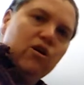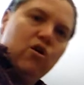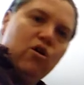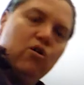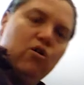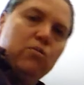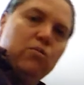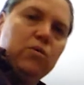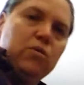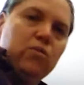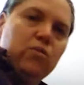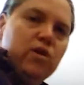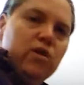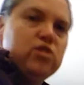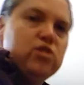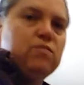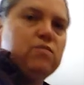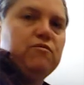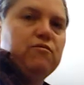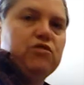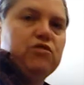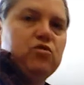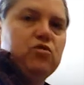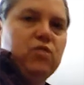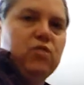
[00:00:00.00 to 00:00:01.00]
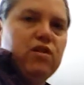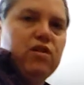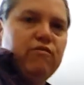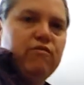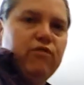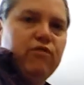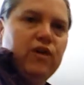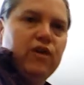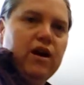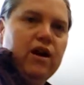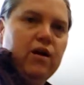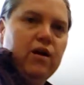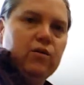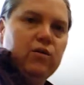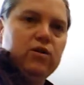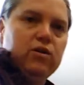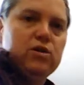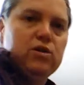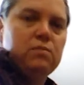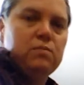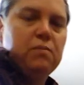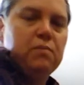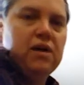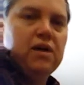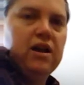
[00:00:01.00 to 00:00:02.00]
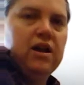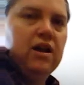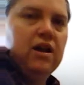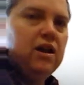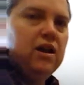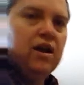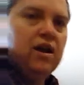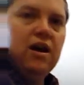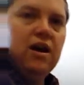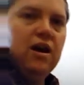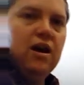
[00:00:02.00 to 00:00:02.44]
home and watch him for 24 hours, but